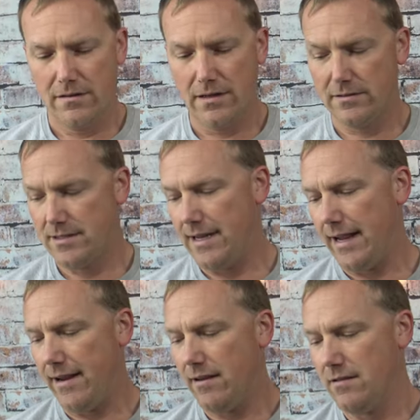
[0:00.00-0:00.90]
Now
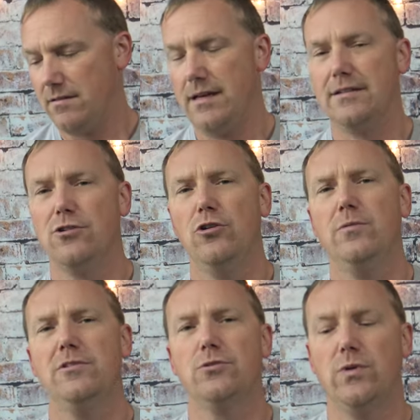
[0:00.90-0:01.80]
today,
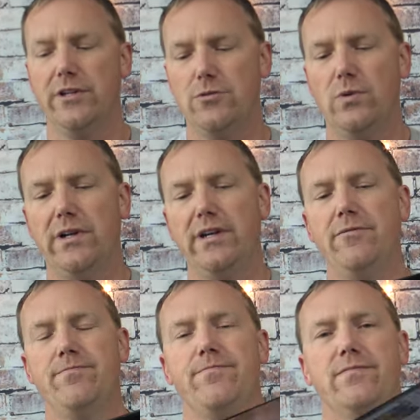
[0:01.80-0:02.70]
October 2020,